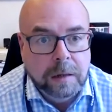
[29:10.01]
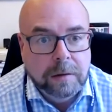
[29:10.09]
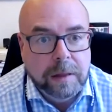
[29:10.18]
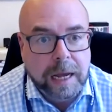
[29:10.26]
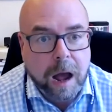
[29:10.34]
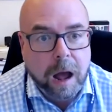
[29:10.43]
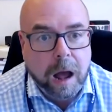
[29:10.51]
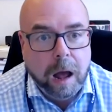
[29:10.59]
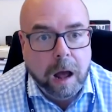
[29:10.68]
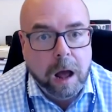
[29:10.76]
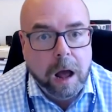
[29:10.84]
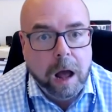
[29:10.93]
They
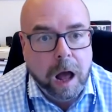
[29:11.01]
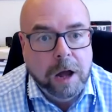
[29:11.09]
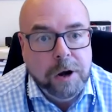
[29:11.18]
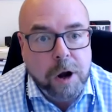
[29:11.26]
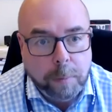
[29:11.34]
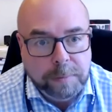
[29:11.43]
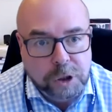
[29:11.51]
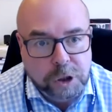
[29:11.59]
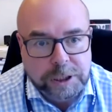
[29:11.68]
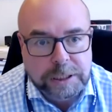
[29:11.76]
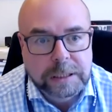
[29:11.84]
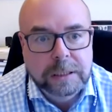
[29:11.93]
are an
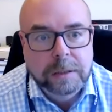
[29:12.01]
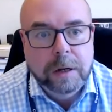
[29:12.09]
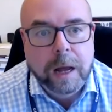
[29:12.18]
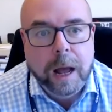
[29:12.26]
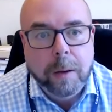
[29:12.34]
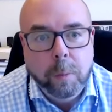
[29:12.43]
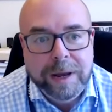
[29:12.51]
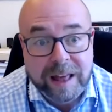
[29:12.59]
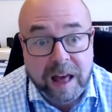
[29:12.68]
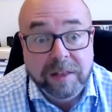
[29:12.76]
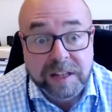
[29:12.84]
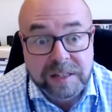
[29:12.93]
option with
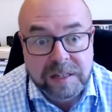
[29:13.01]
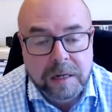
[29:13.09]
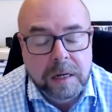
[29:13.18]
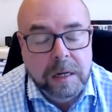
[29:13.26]
others,